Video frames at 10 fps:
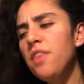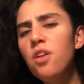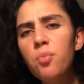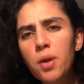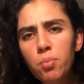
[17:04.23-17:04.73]

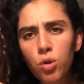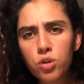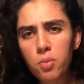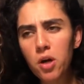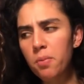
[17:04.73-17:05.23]
and they're being
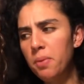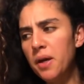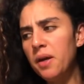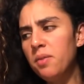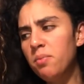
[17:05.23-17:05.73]
pulled apart
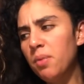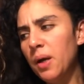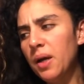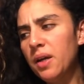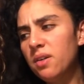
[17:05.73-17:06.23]

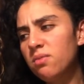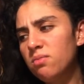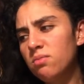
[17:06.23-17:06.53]
by